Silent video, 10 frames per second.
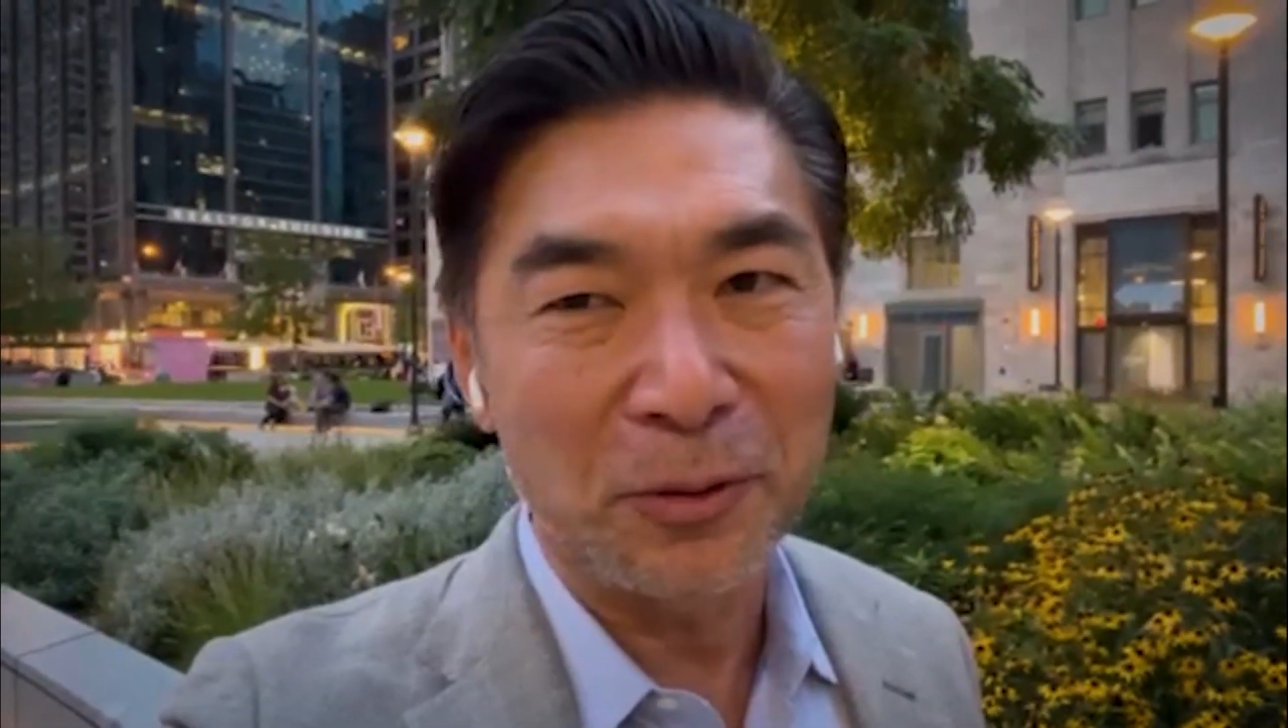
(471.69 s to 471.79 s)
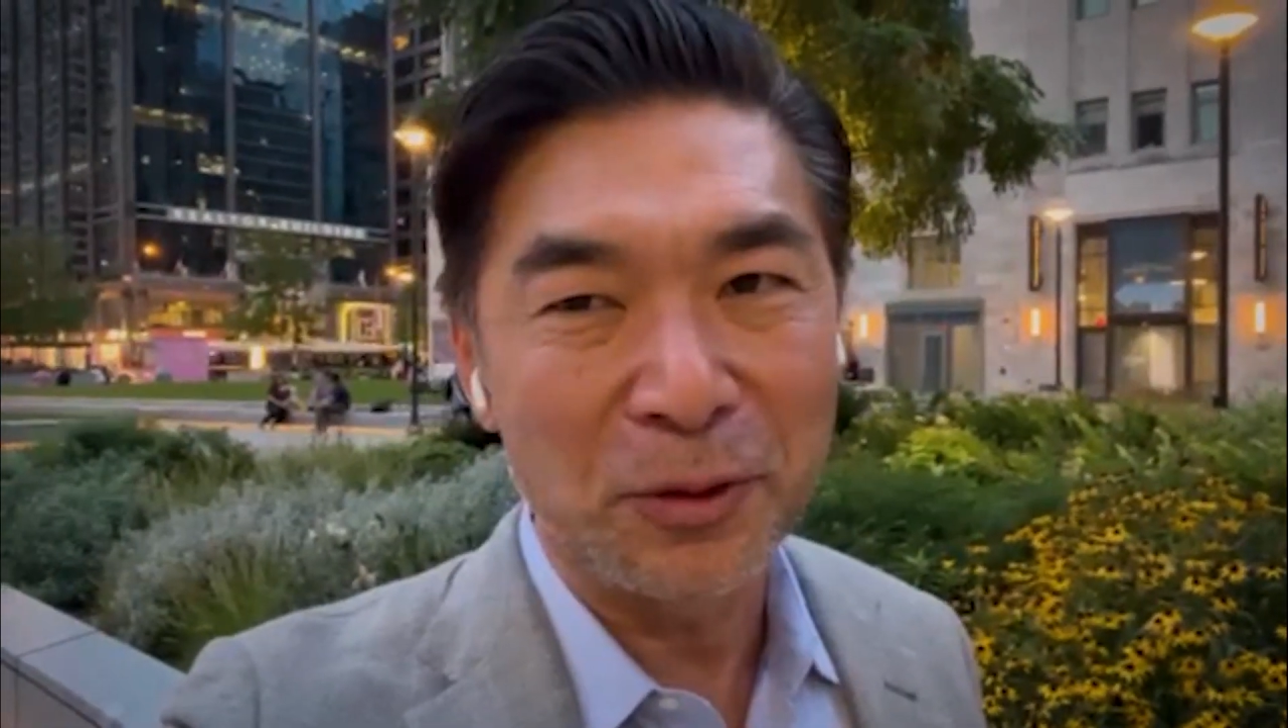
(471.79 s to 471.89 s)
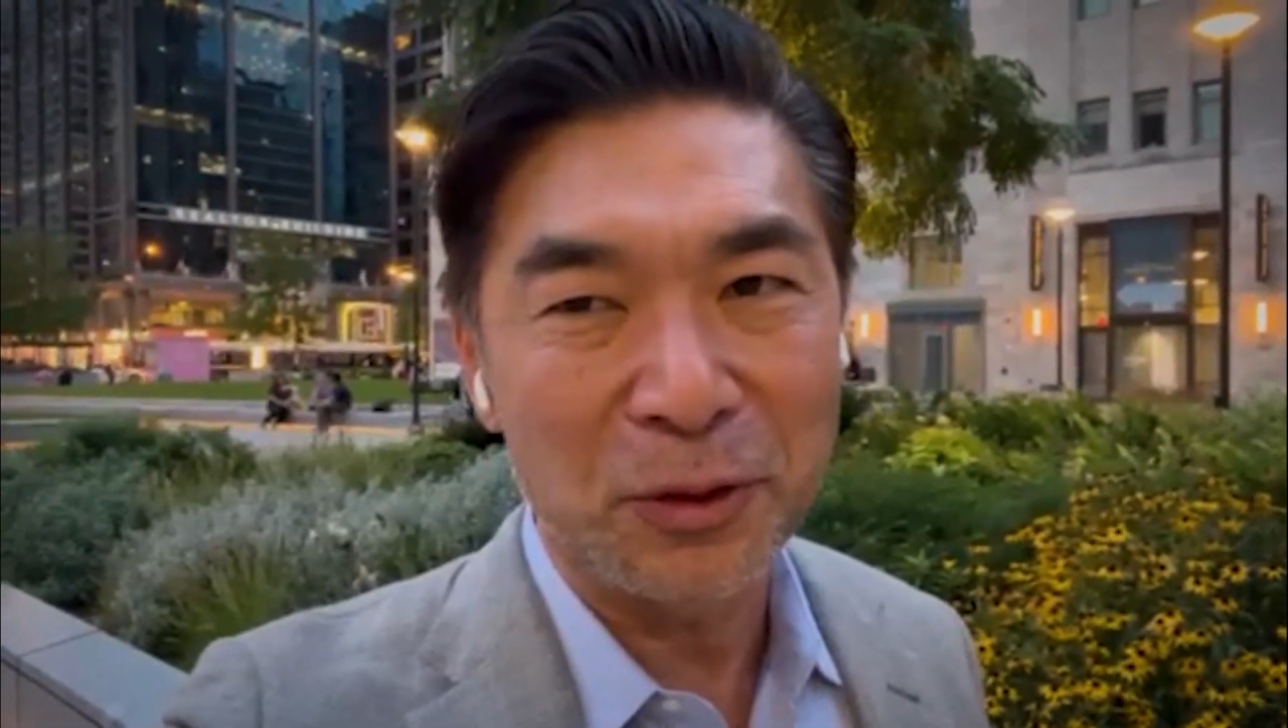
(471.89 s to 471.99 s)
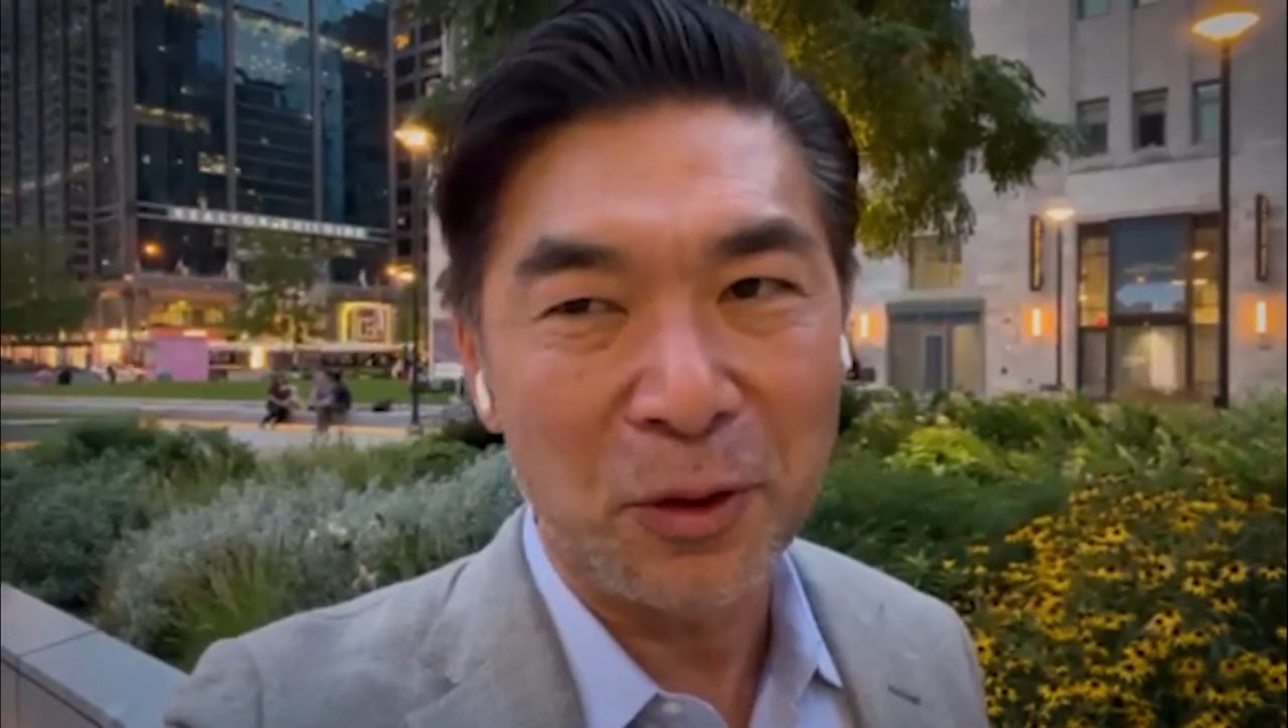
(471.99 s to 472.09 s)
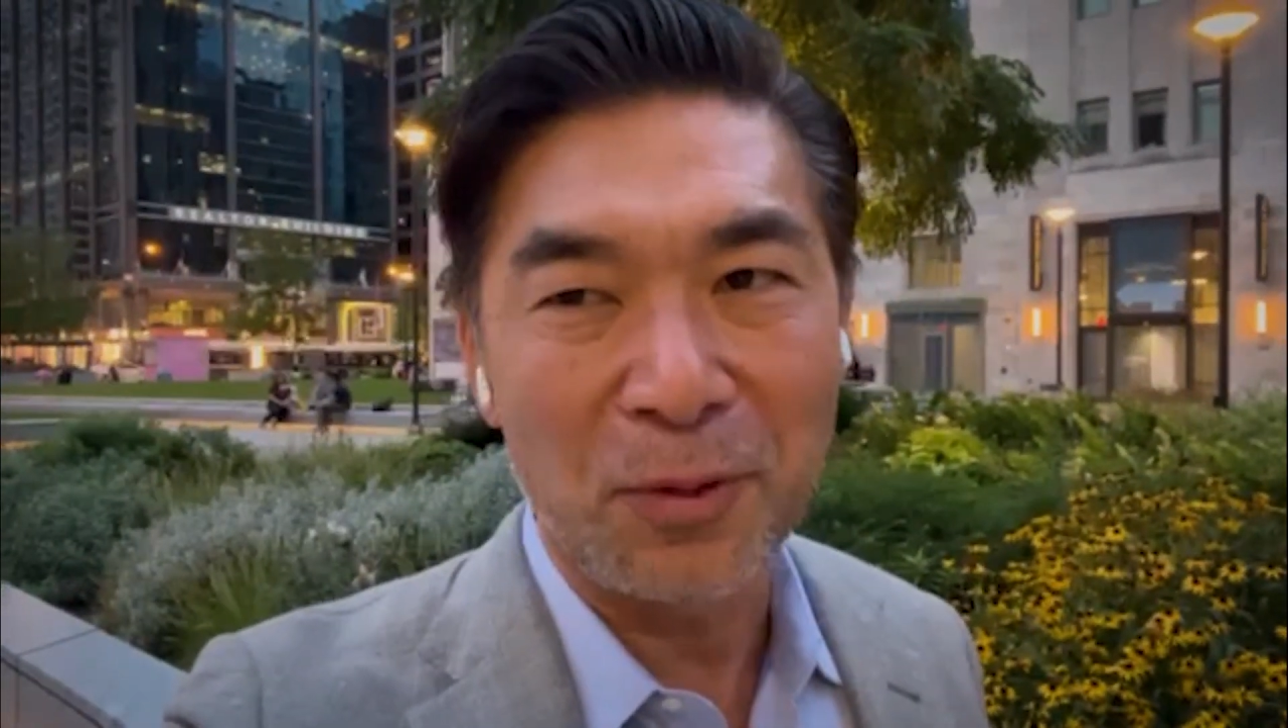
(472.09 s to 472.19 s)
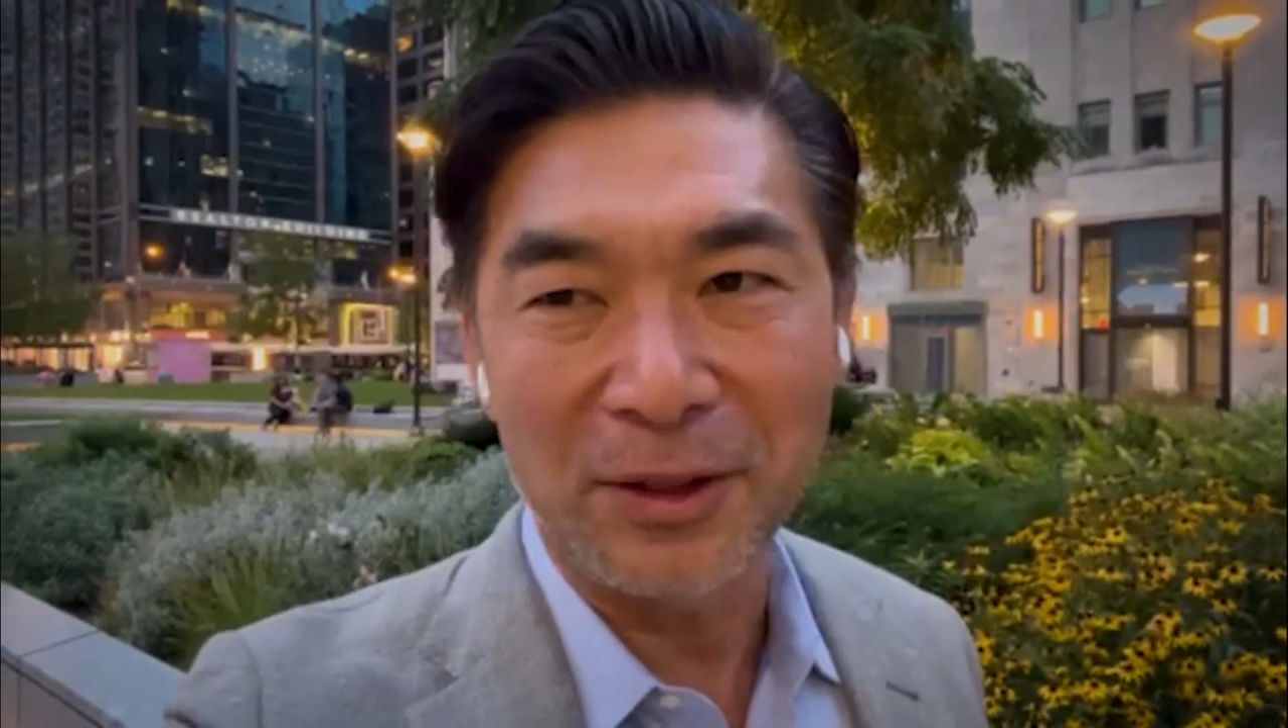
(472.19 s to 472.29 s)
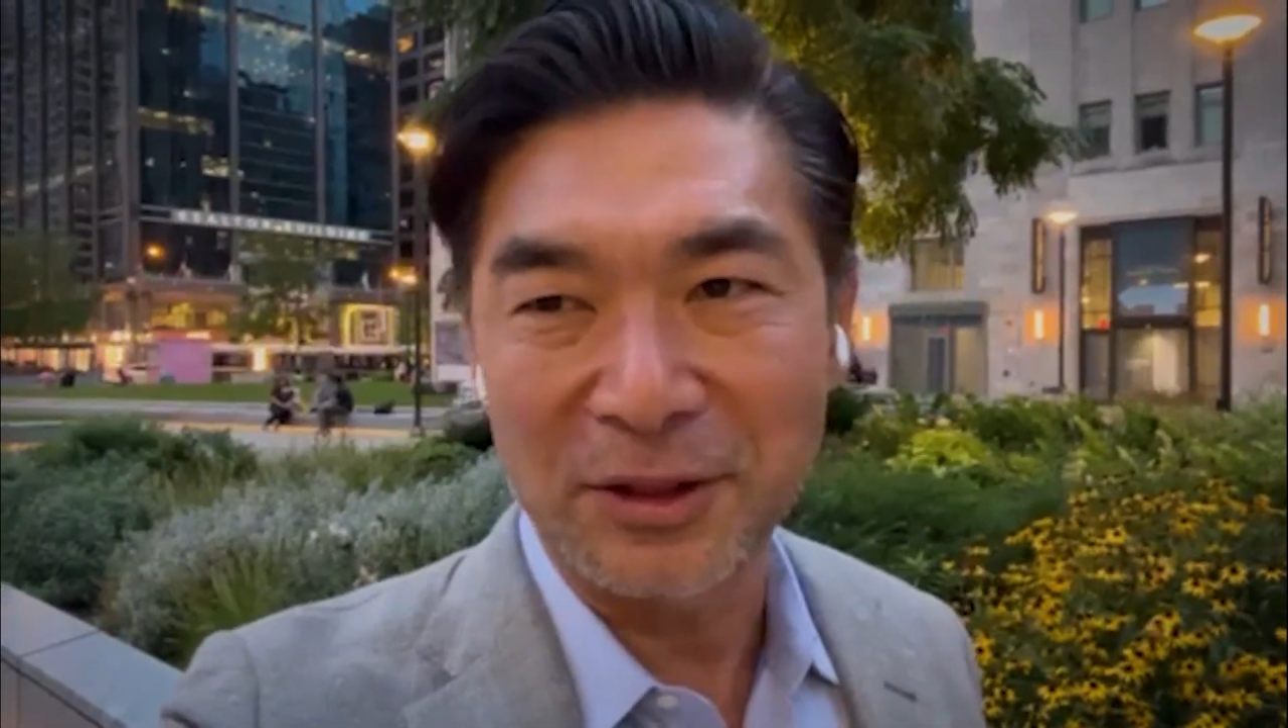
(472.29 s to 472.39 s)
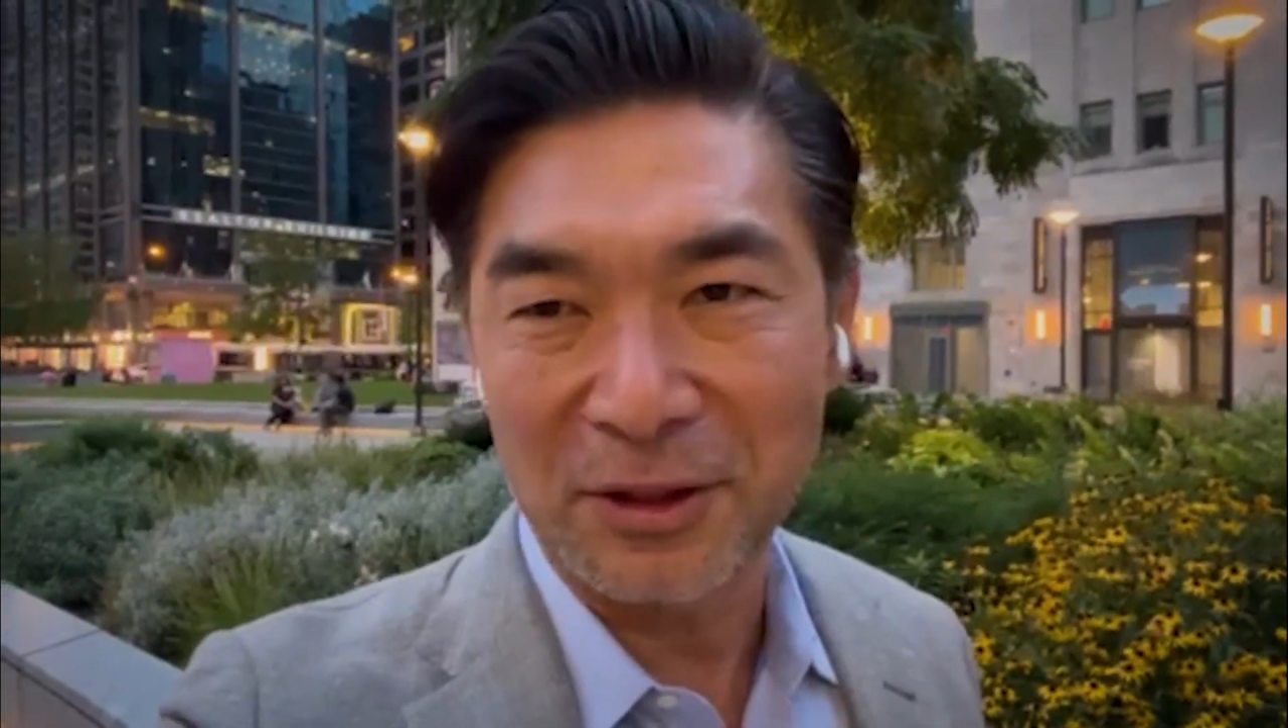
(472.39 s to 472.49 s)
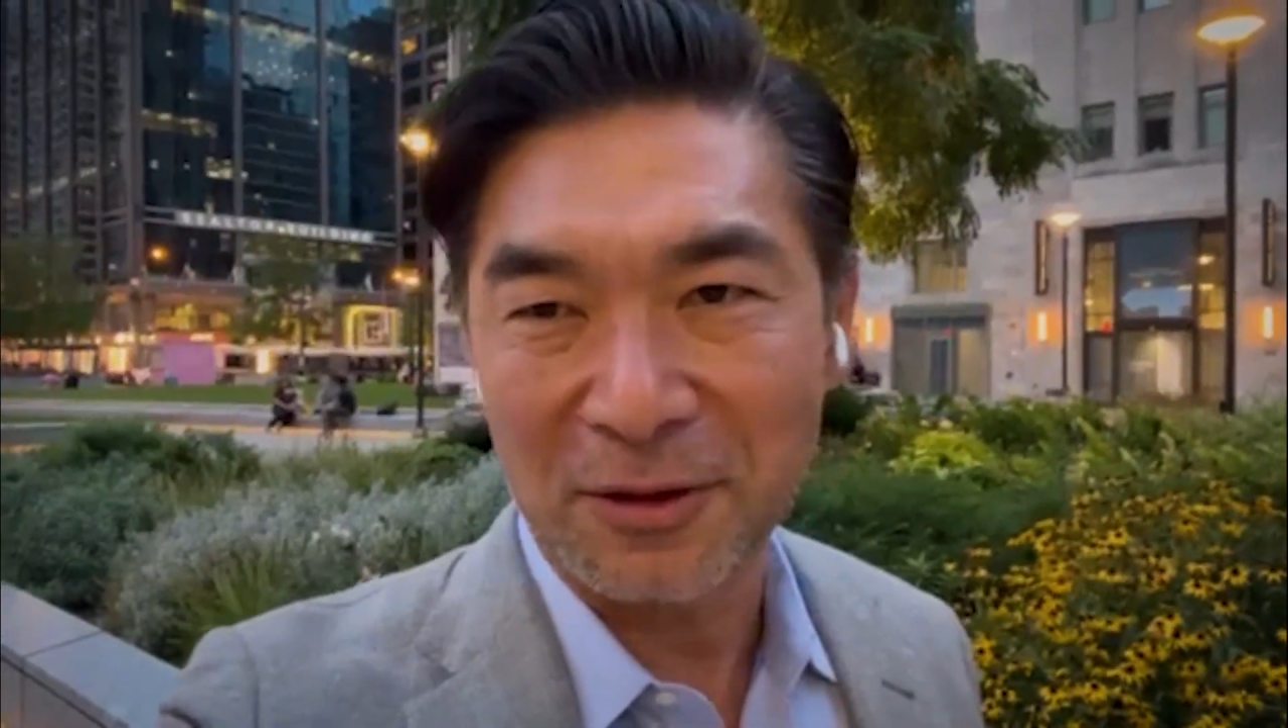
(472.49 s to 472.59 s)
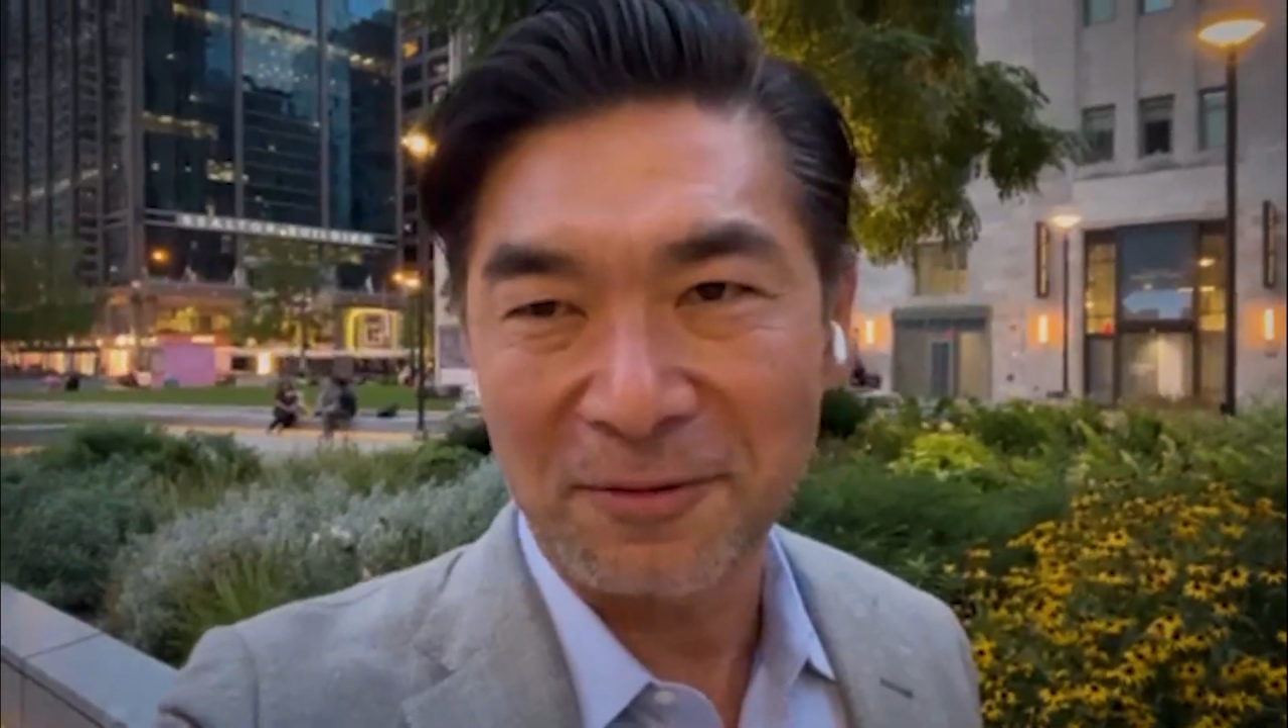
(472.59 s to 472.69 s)
so well
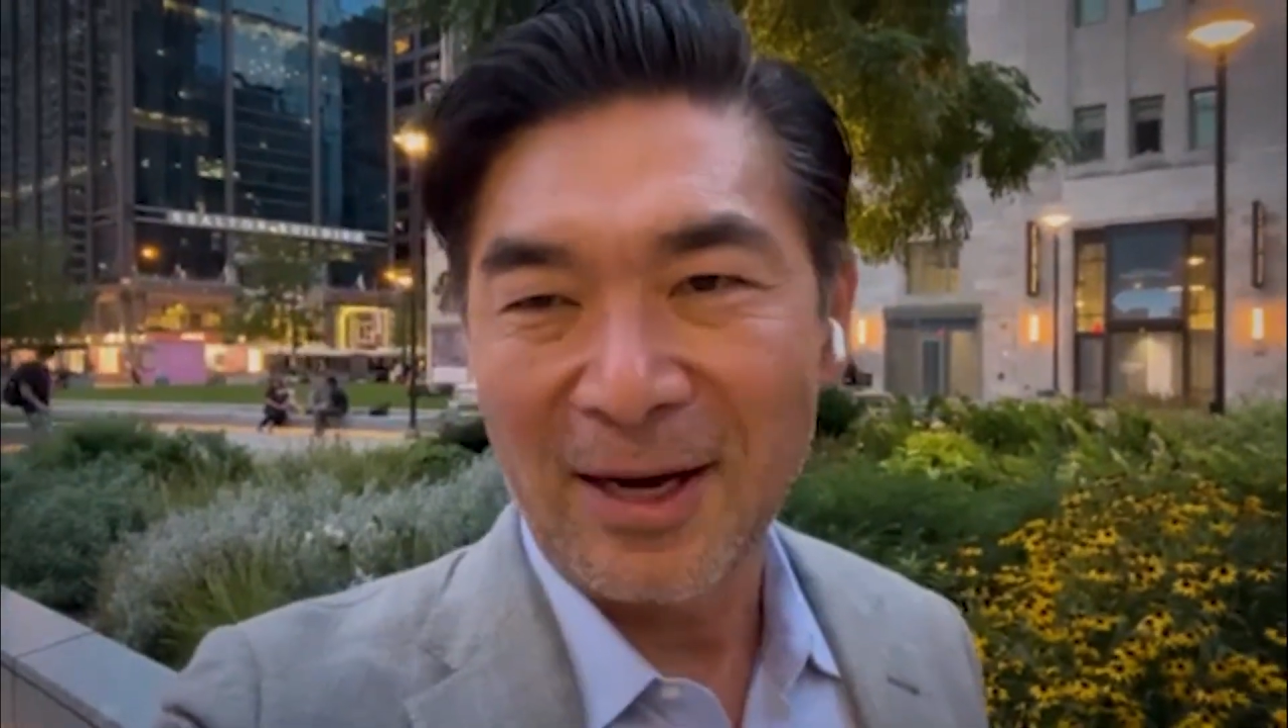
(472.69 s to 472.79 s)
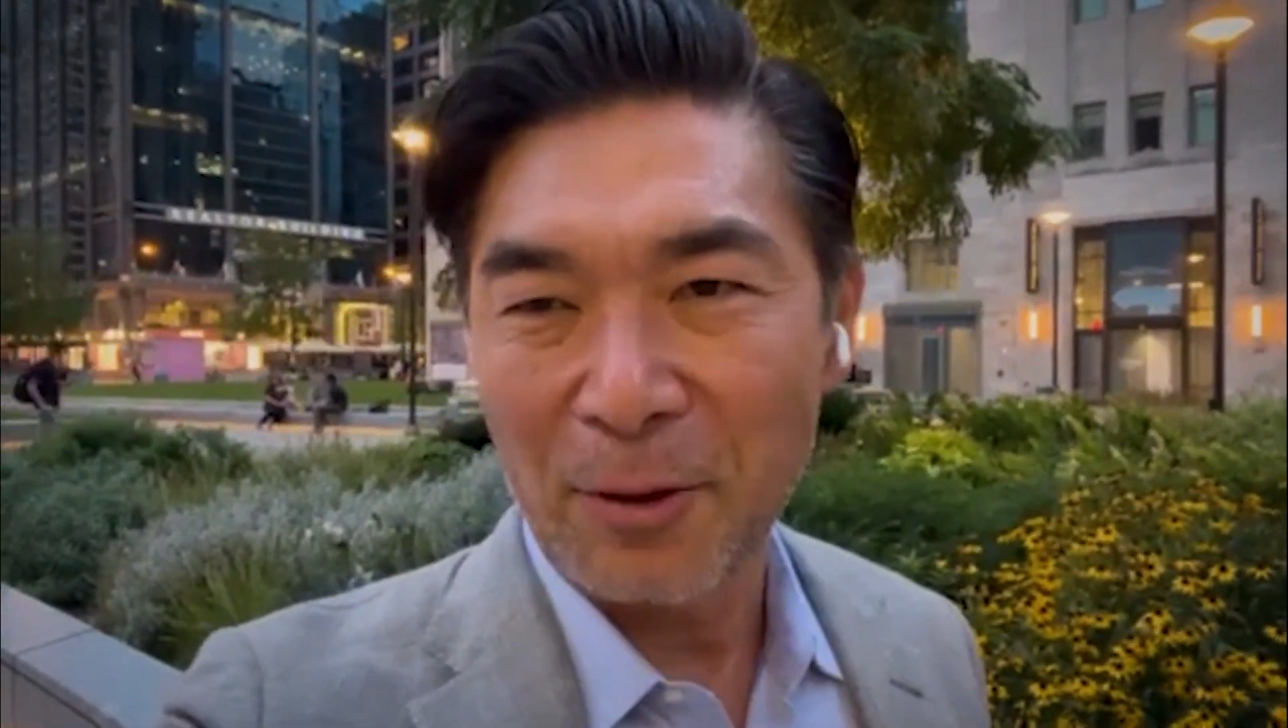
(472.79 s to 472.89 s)
deserve serve.